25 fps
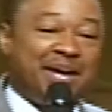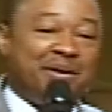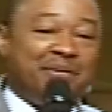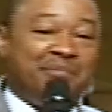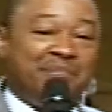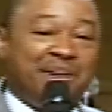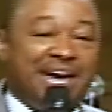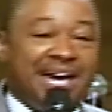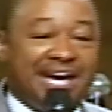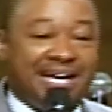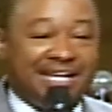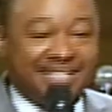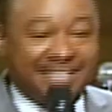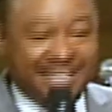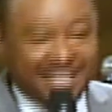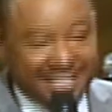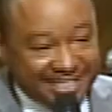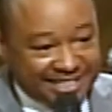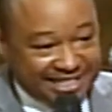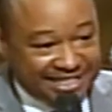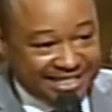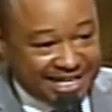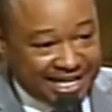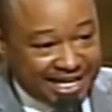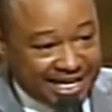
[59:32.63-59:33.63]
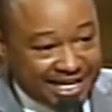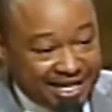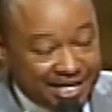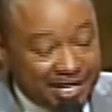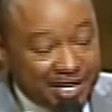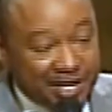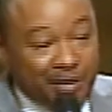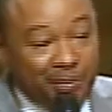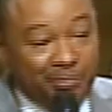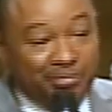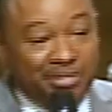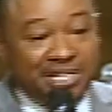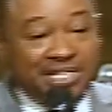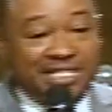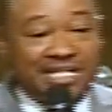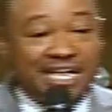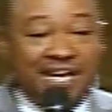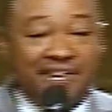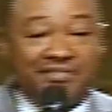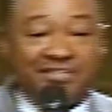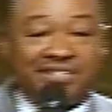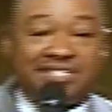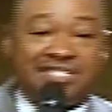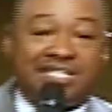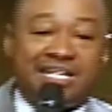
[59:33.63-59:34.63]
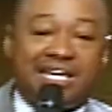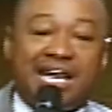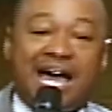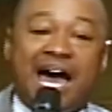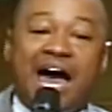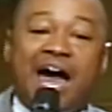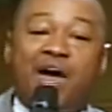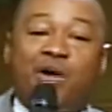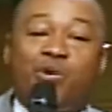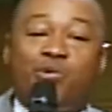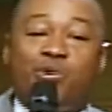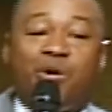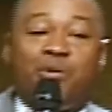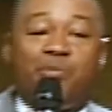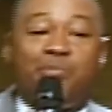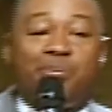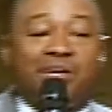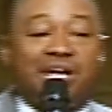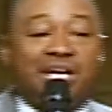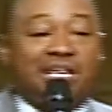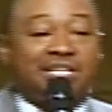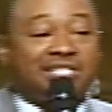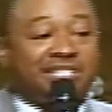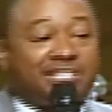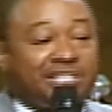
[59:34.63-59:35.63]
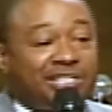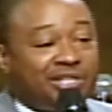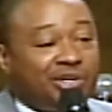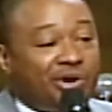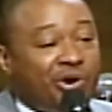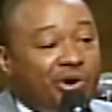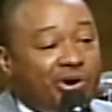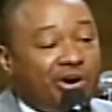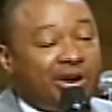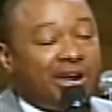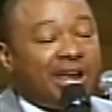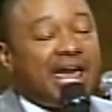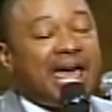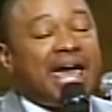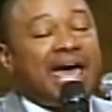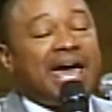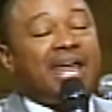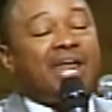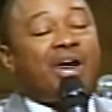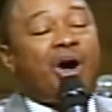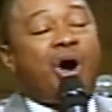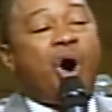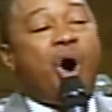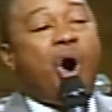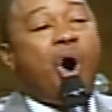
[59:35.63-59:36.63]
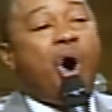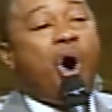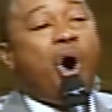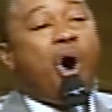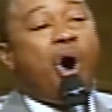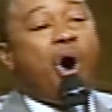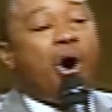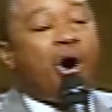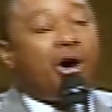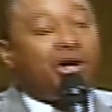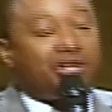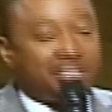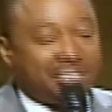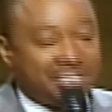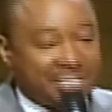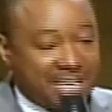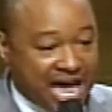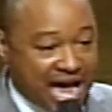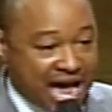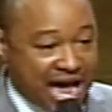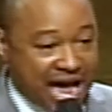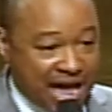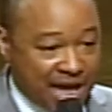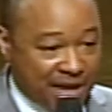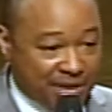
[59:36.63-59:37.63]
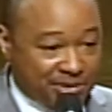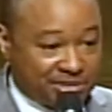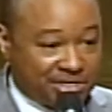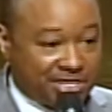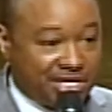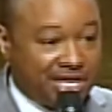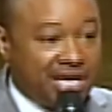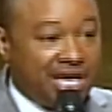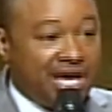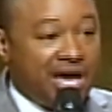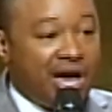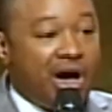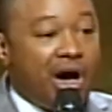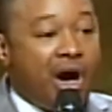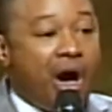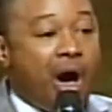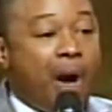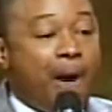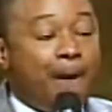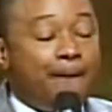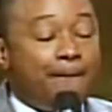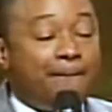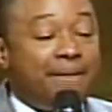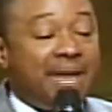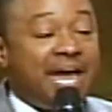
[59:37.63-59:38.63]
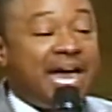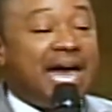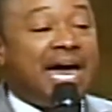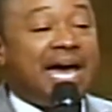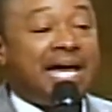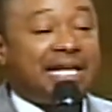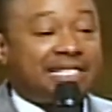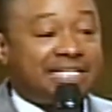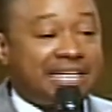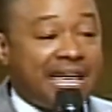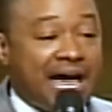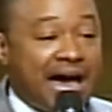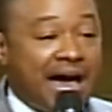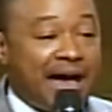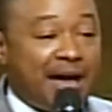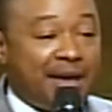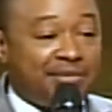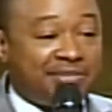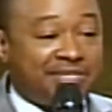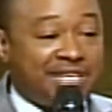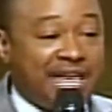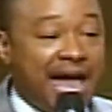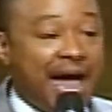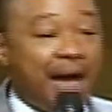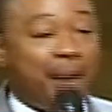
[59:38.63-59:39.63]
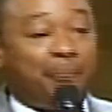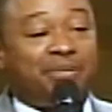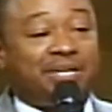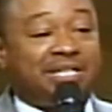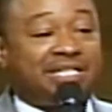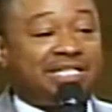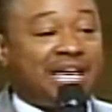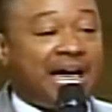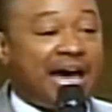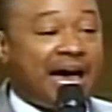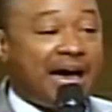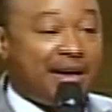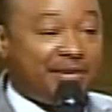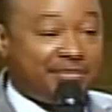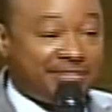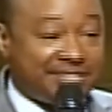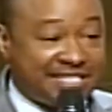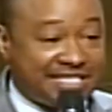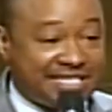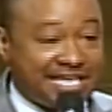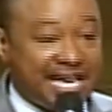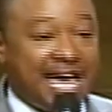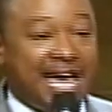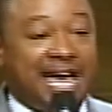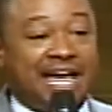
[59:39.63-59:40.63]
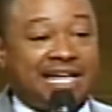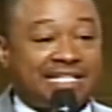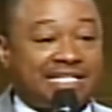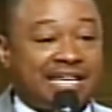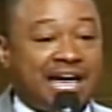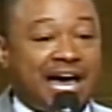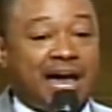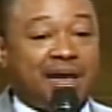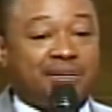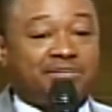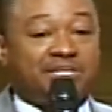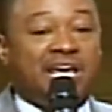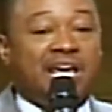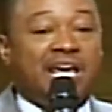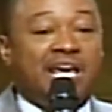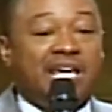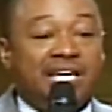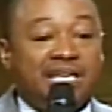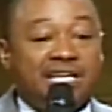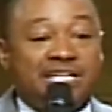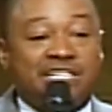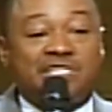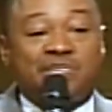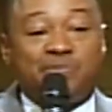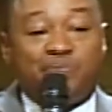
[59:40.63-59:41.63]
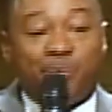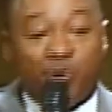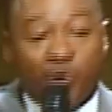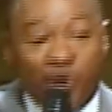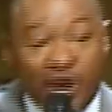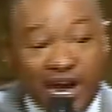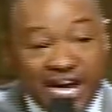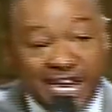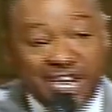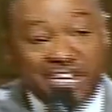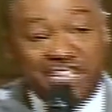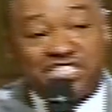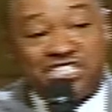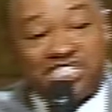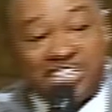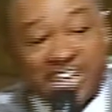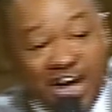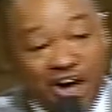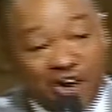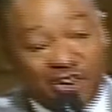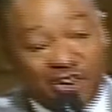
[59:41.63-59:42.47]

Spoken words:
bad day today. But David said, I will bless the Lord at all times. Bad times, happy times, sad times, His praise shall